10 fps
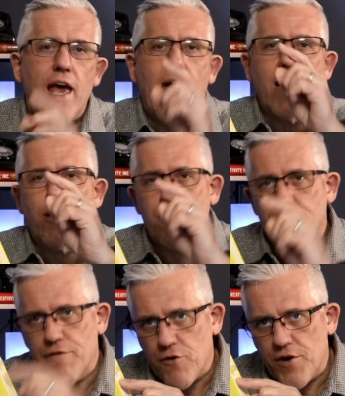and
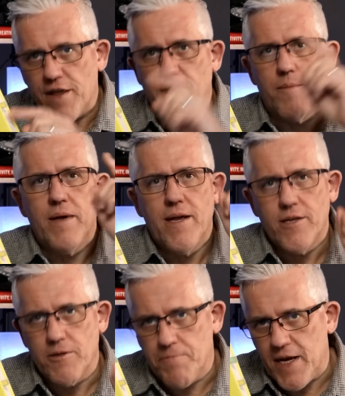converting them
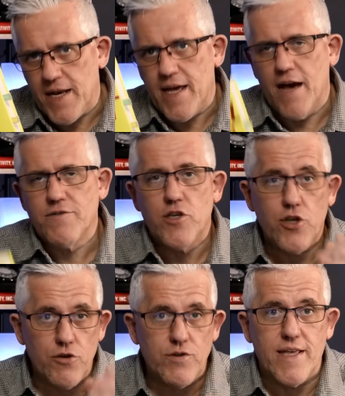to PDFs
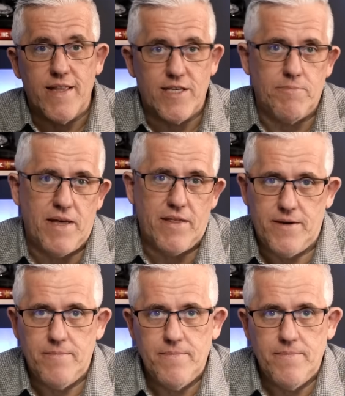using this method.